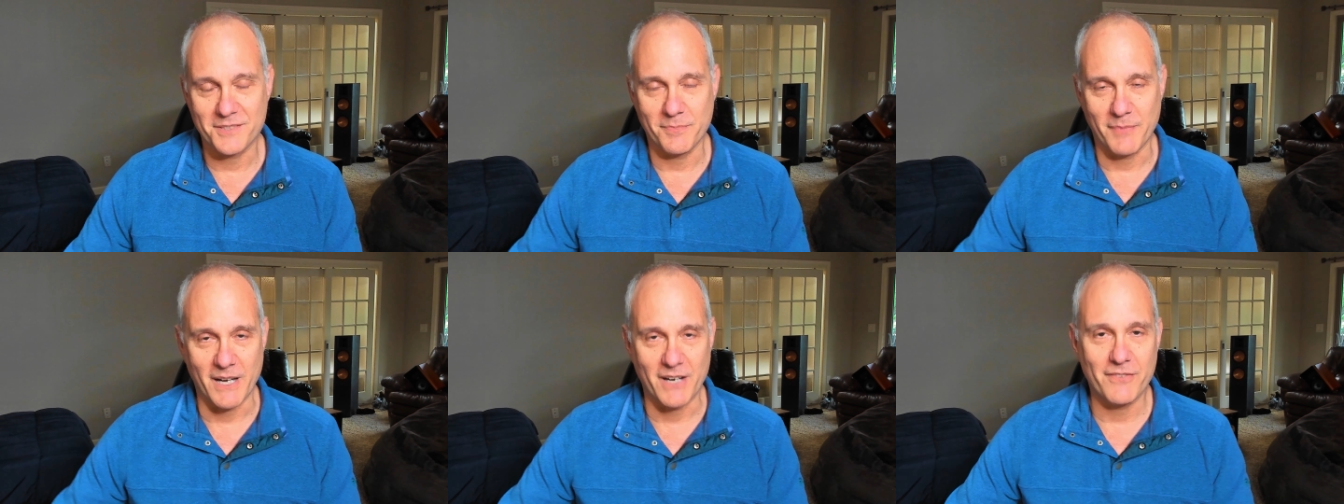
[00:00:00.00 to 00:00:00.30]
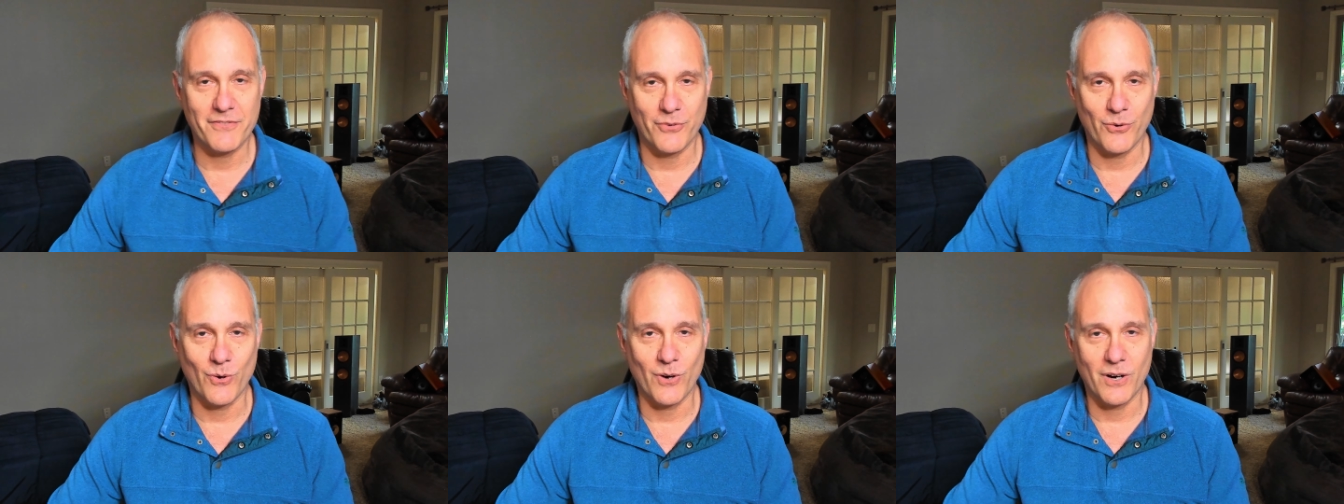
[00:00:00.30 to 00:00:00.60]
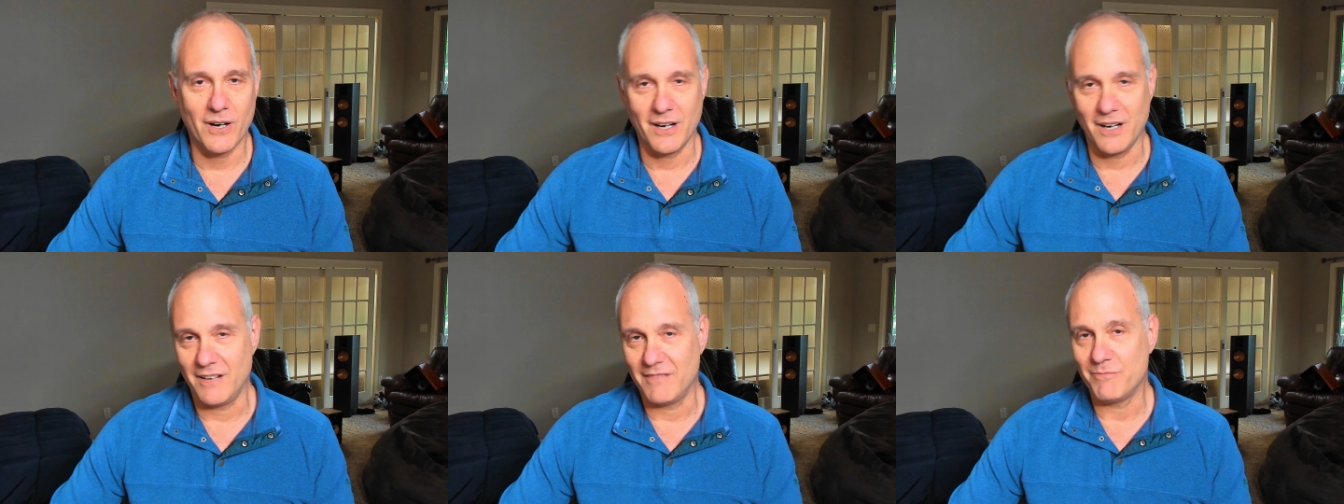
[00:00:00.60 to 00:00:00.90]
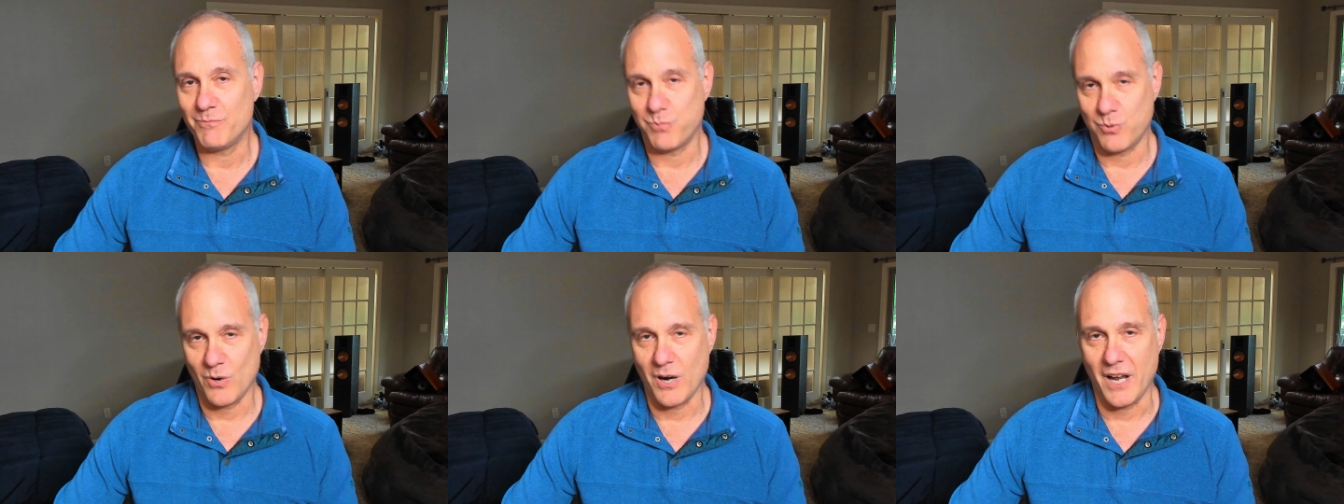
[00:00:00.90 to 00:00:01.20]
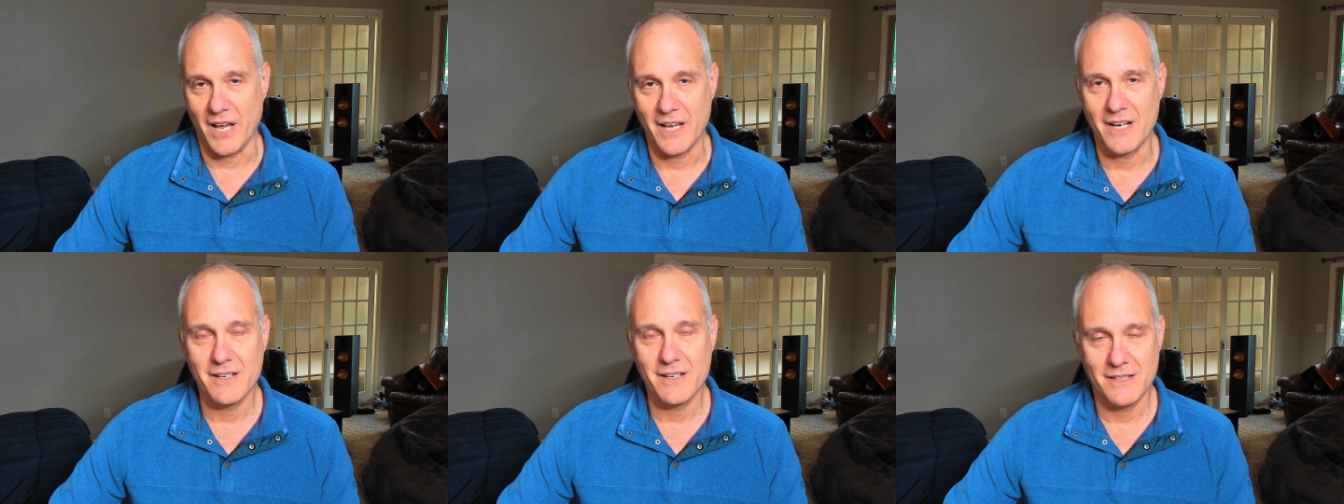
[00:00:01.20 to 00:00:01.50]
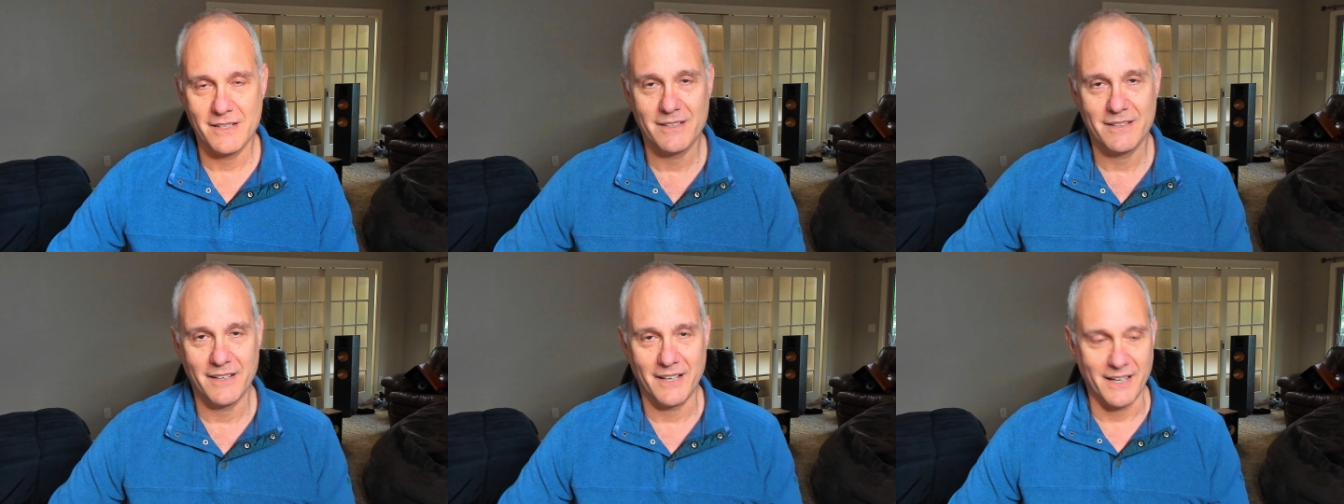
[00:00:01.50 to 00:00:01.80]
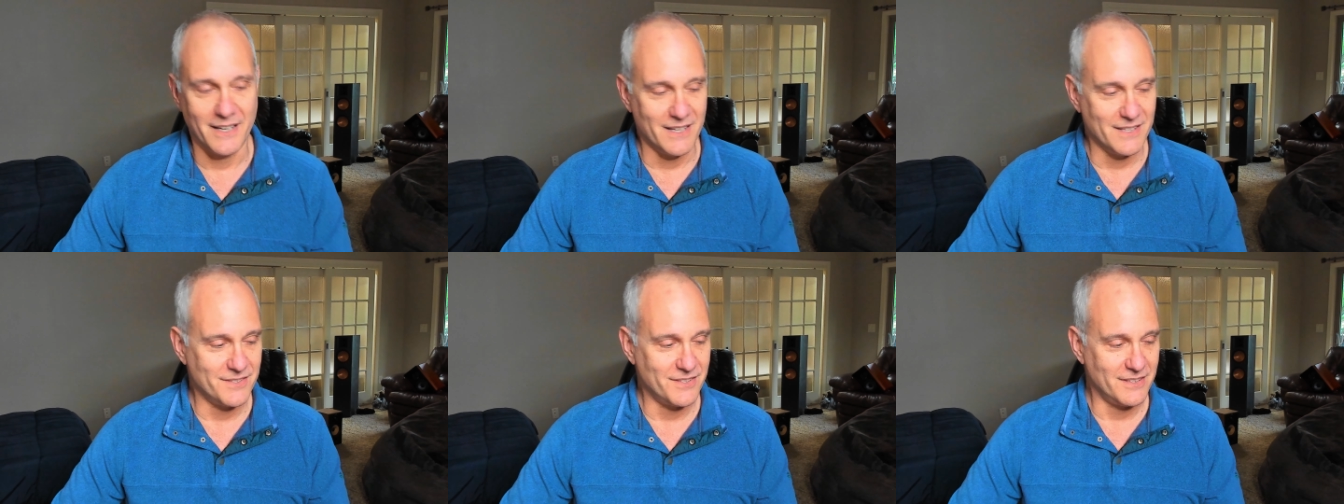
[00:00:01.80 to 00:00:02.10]
metaphor of bread
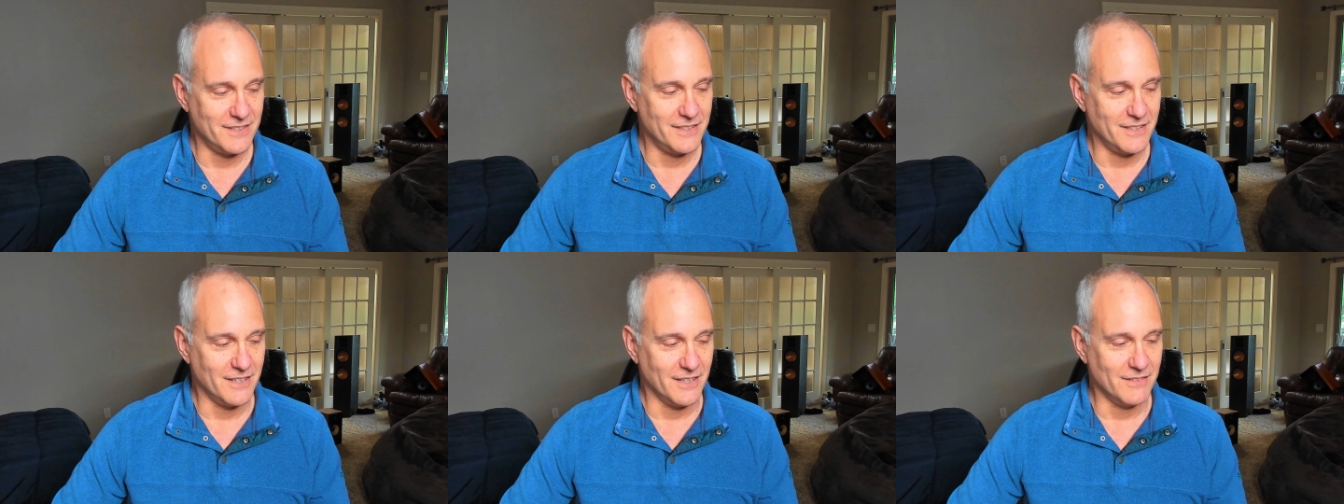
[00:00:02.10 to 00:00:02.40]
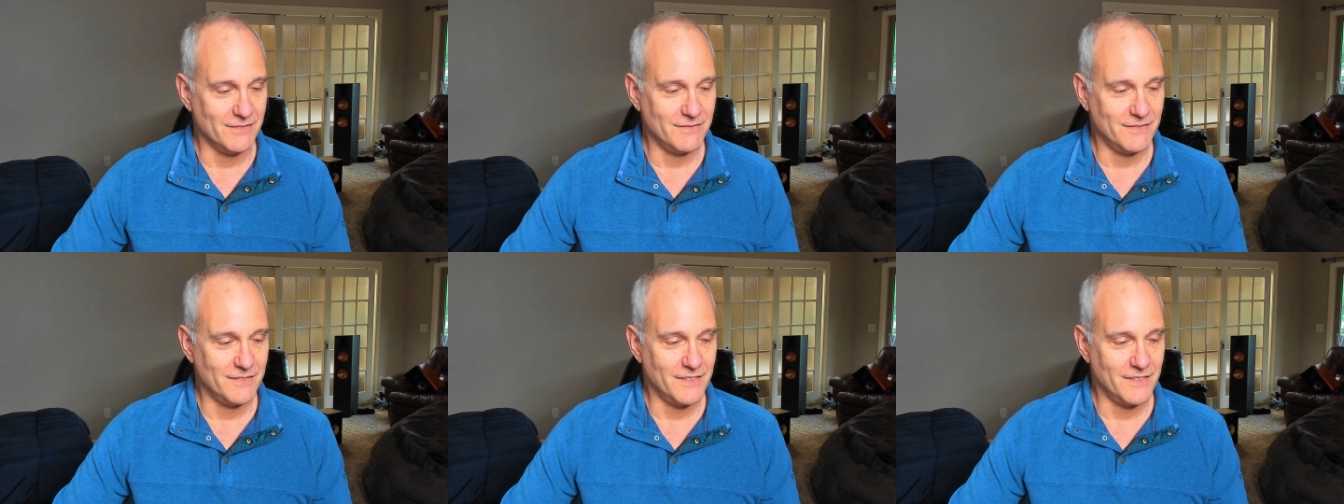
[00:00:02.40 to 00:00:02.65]
as, you know,